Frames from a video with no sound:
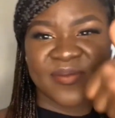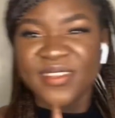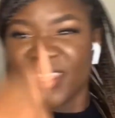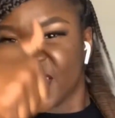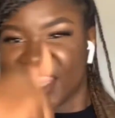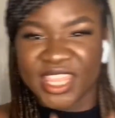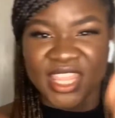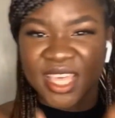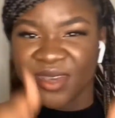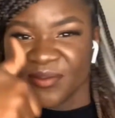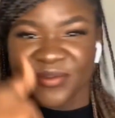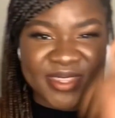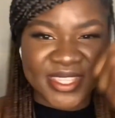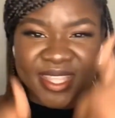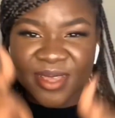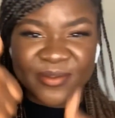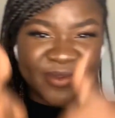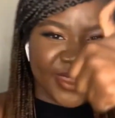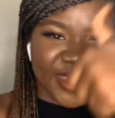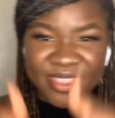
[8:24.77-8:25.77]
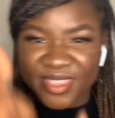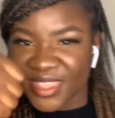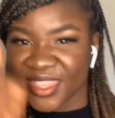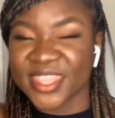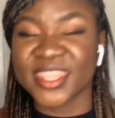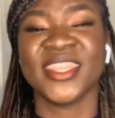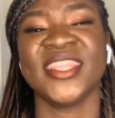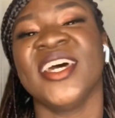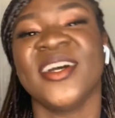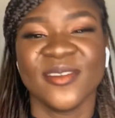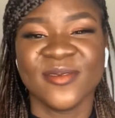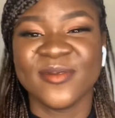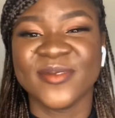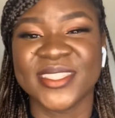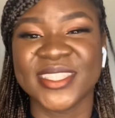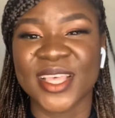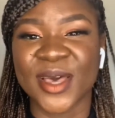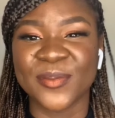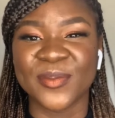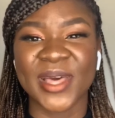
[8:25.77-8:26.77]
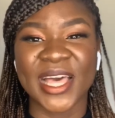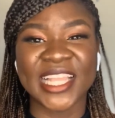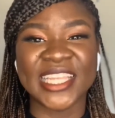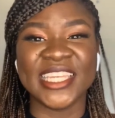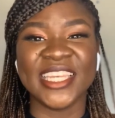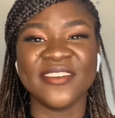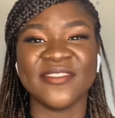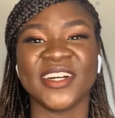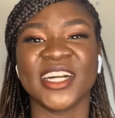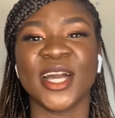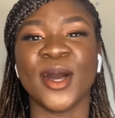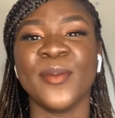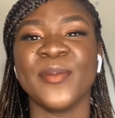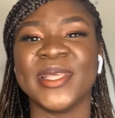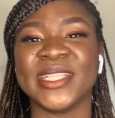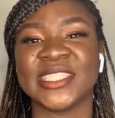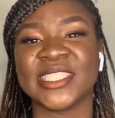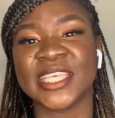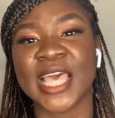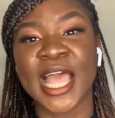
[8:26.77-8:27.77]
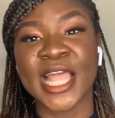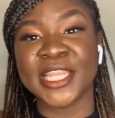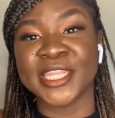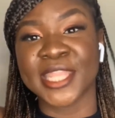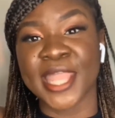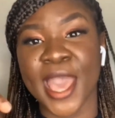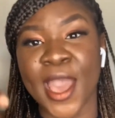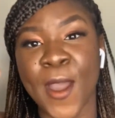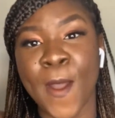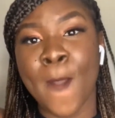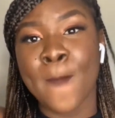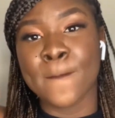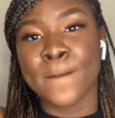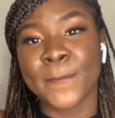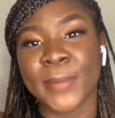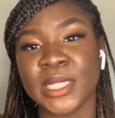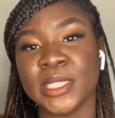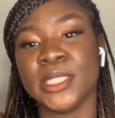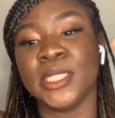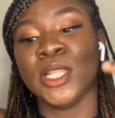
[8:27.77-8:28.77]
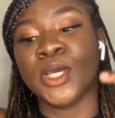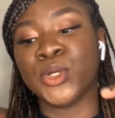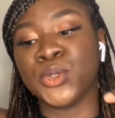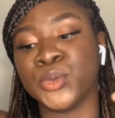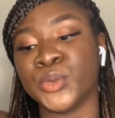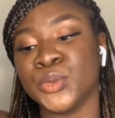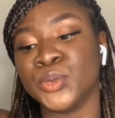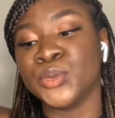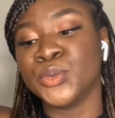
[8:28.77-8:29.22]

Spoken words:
thumbs up, and leave a comment down below.